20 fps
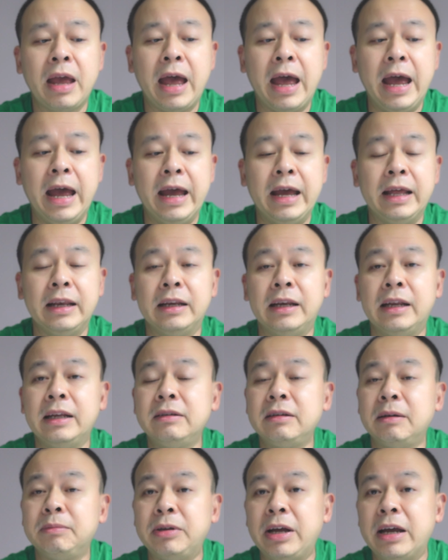and it
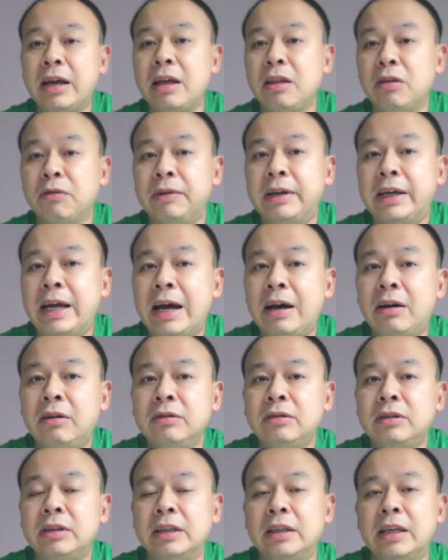ends up taking 3
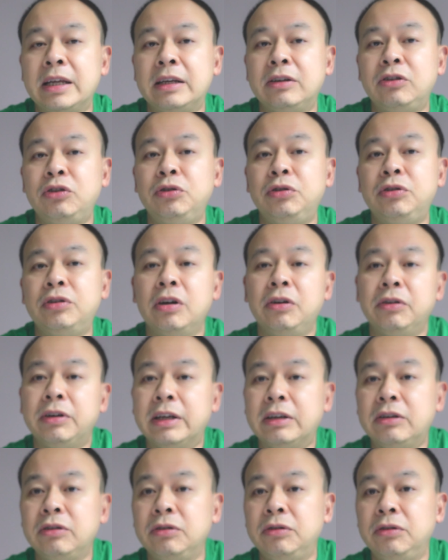hours and then you don't
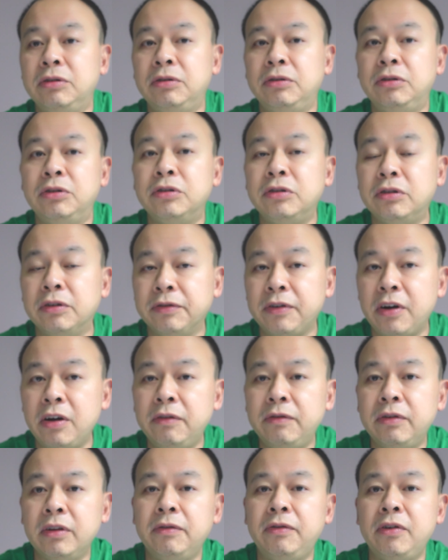get to use your
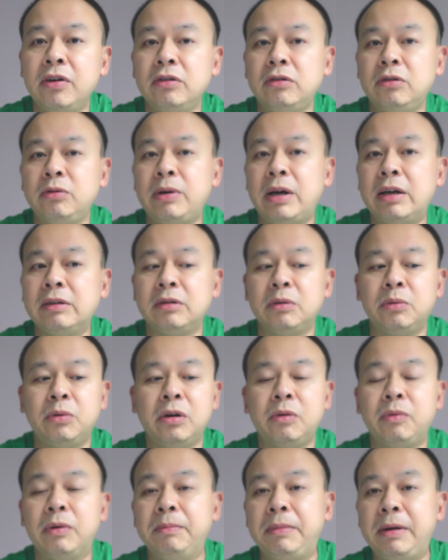phone for the first 2 hours of
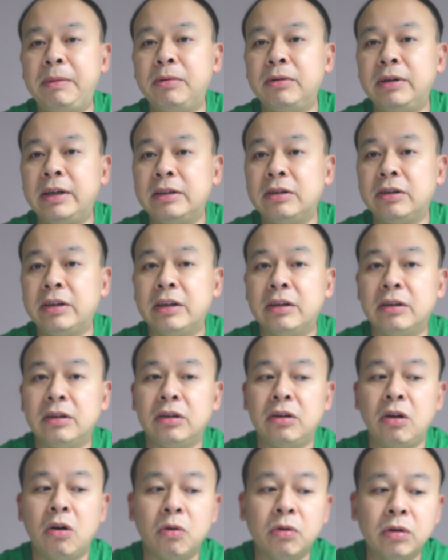work when people need to get
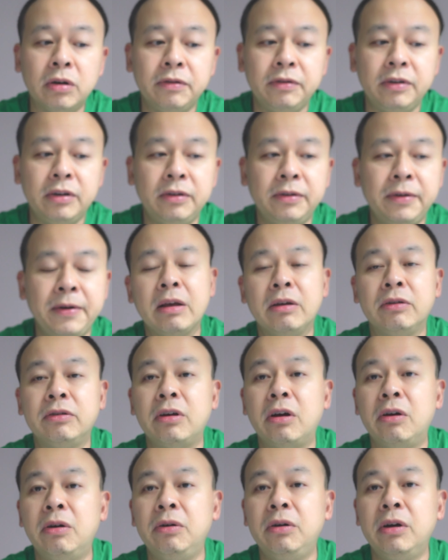hold of you.
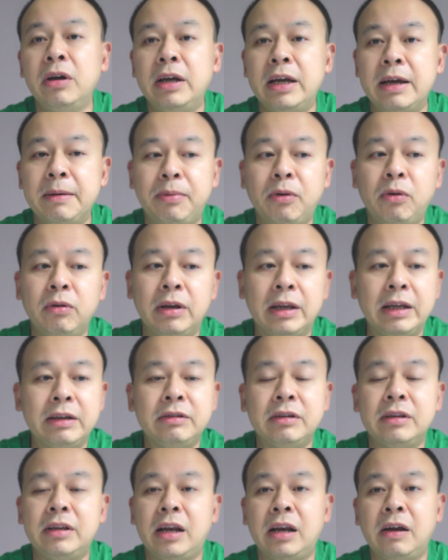So important
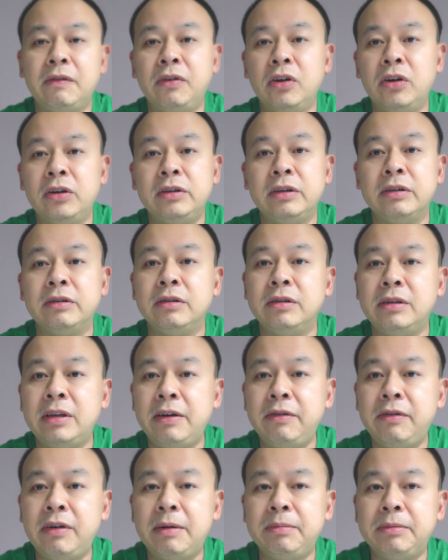lesson that I've learned is
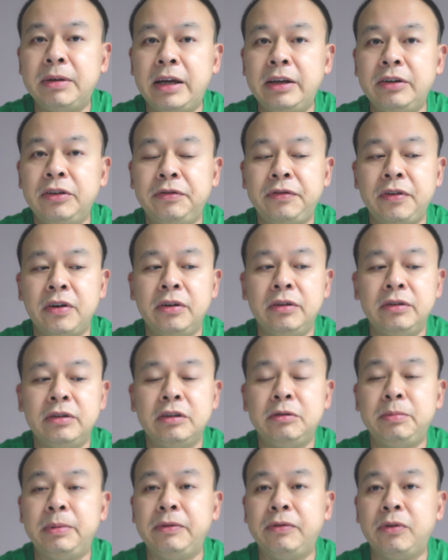never update your phone
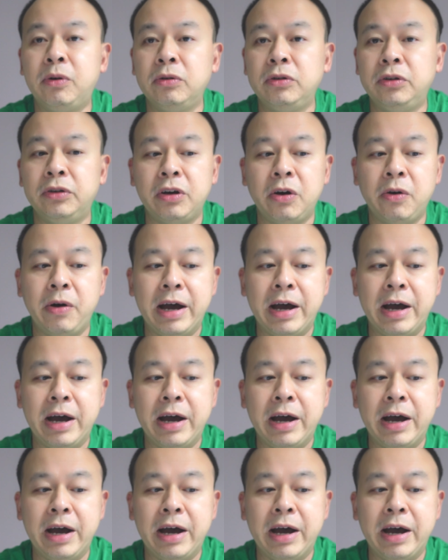just before you go